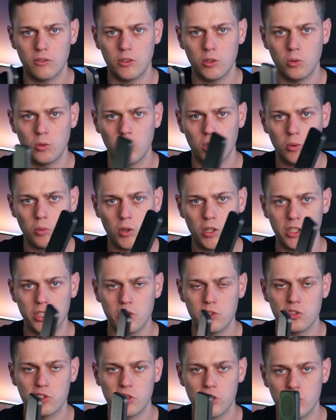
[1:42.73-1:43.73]
you really want to
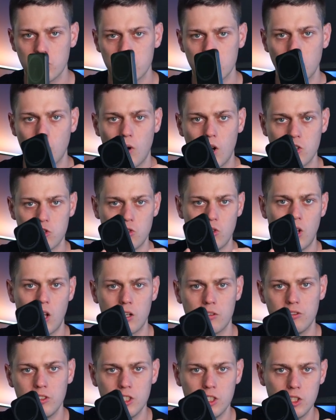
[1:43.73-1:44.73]
use this to watch a lot
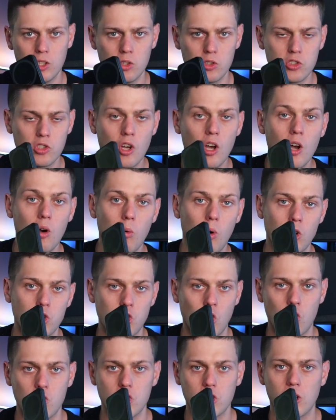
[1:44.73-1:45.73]
of videos while
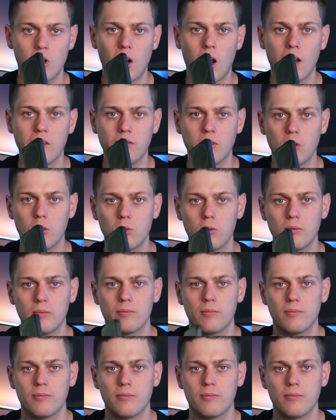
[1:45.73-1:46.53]
charging your iPhone.